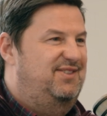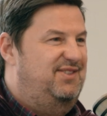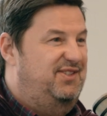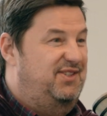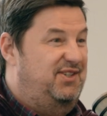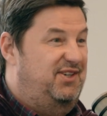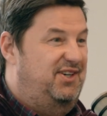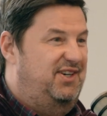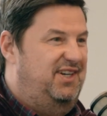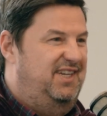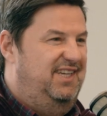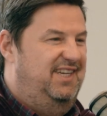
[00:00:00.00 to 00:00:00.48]

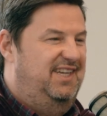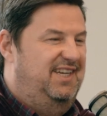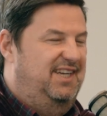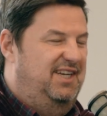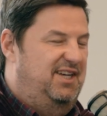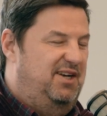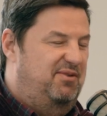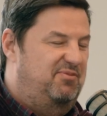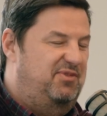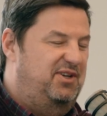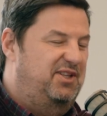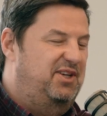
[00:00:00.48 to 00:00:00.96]
Sorry,
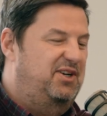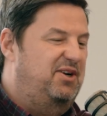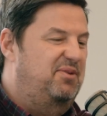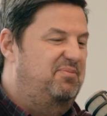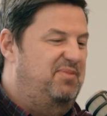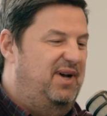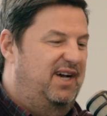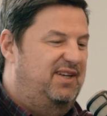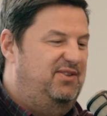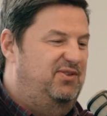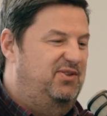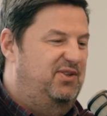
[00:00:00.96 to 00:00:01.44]
I'm going to come
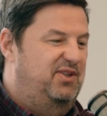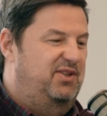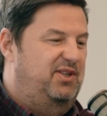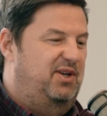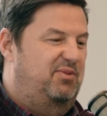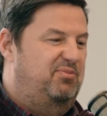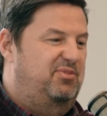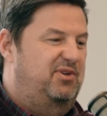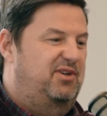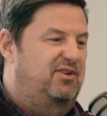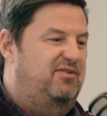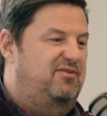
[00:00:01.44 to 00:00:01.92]
back to the
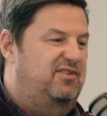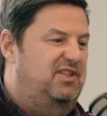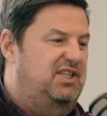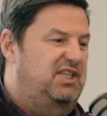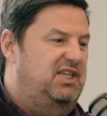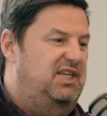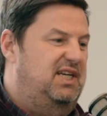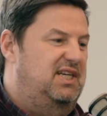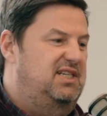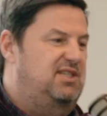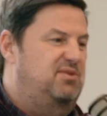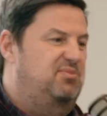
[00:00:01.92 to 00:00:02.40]
topic of
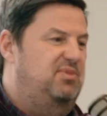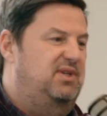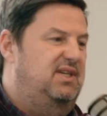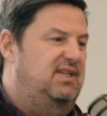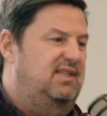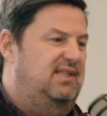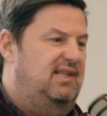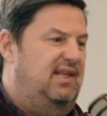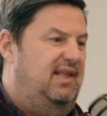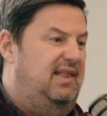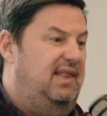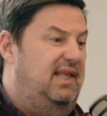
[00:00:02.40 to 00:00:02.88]
education
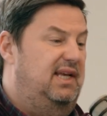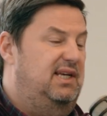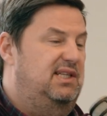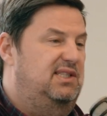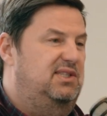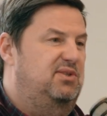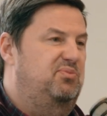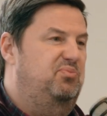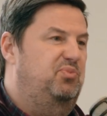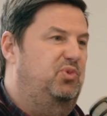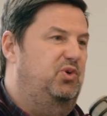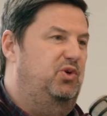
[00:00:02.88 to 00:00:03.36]
because I think
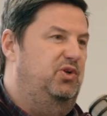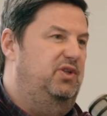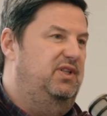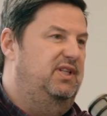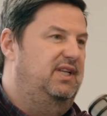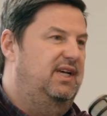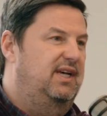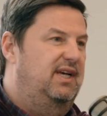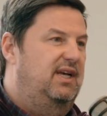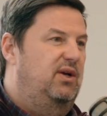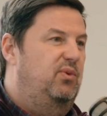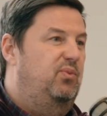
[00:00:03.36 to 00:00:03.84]
it's important.
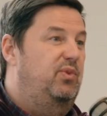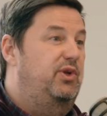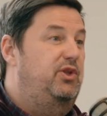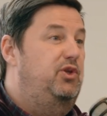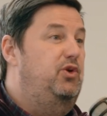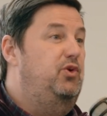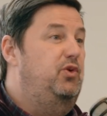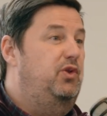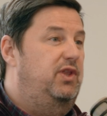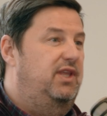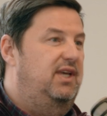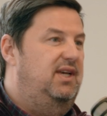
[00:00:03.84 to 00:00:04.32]
When
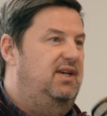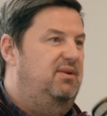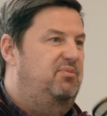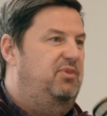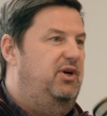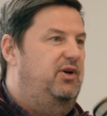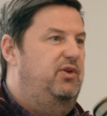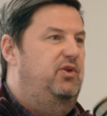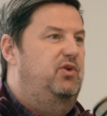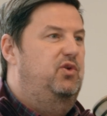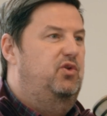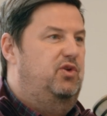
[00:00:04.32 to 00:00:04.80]
you think
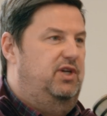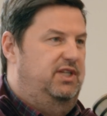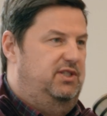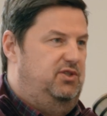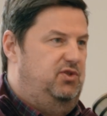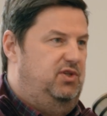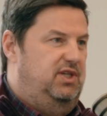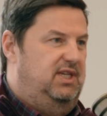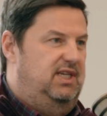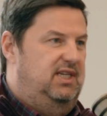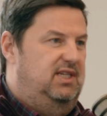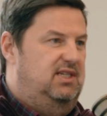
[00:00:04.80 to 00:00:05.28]
about your
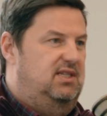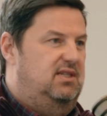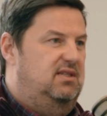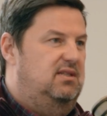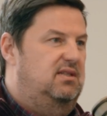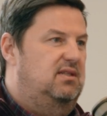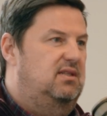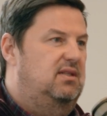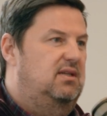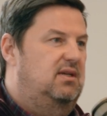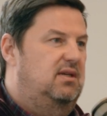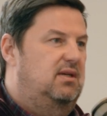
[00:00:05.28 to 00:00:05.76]

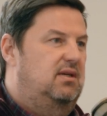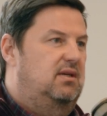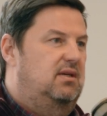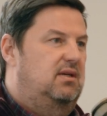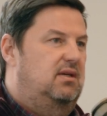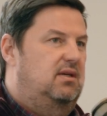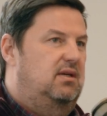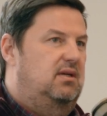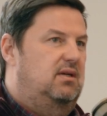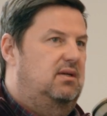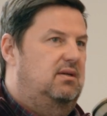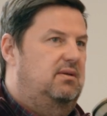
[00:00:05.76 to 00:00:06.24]
education,
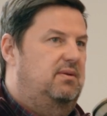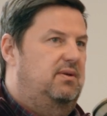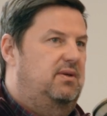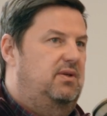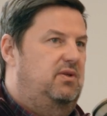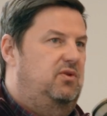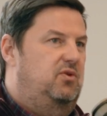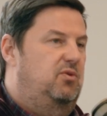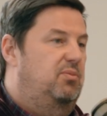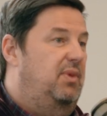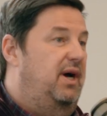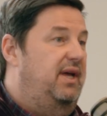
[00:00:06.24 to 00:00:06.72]

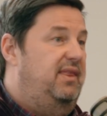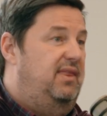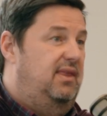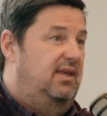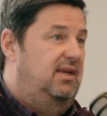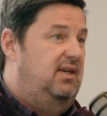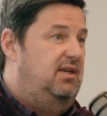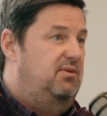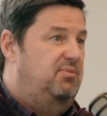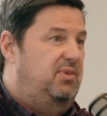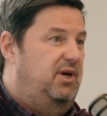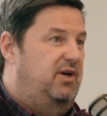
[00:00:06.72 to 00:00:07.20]
you might
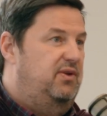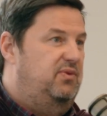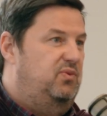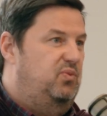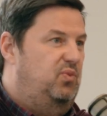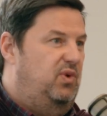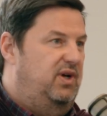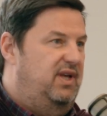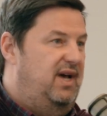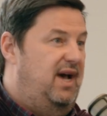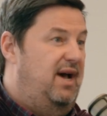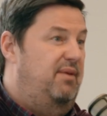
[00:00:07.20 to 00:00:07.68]
think about
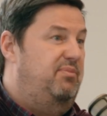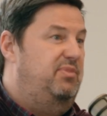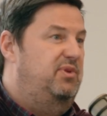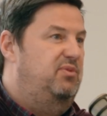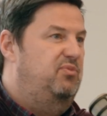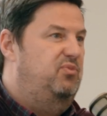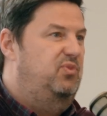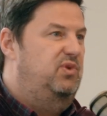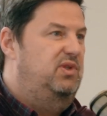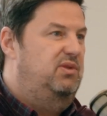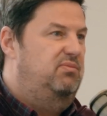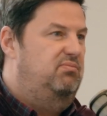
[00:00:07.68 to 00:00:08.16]
what
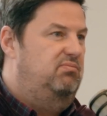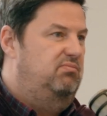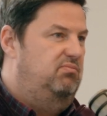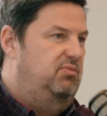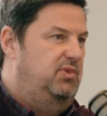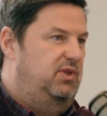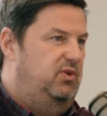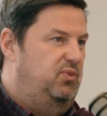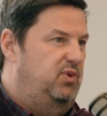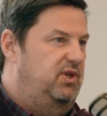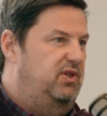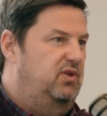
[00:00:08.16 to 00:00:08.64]
happened
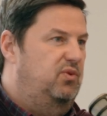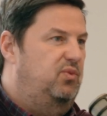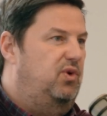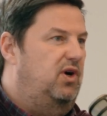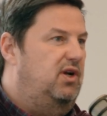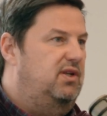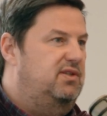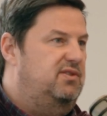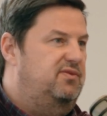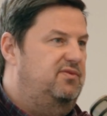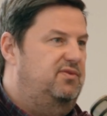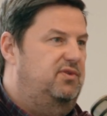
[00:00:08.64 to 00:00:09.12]
between the
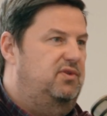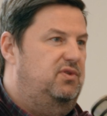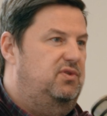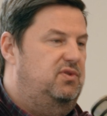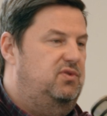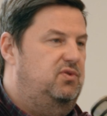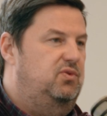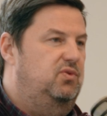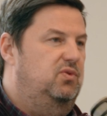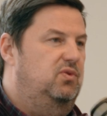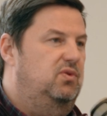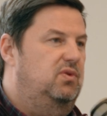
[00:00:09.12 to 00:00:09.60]
walls of your
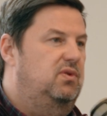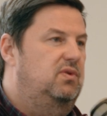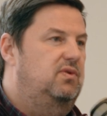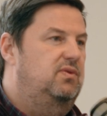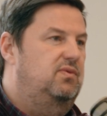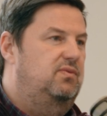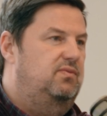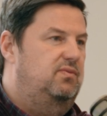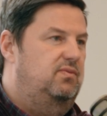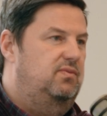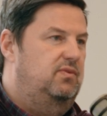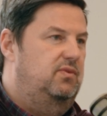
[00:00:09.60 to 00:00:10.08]

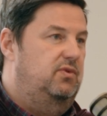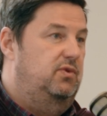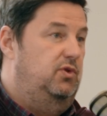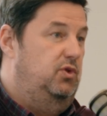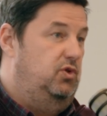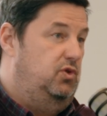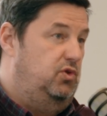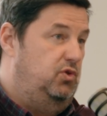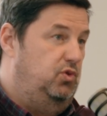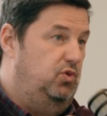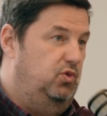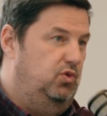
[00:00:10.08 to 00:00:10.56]

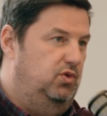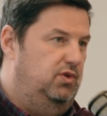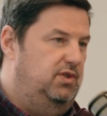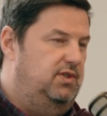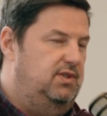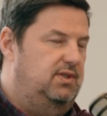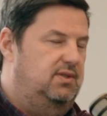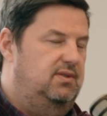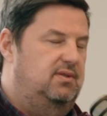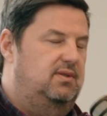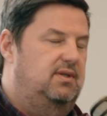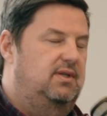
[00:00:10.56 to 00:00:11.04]
schools.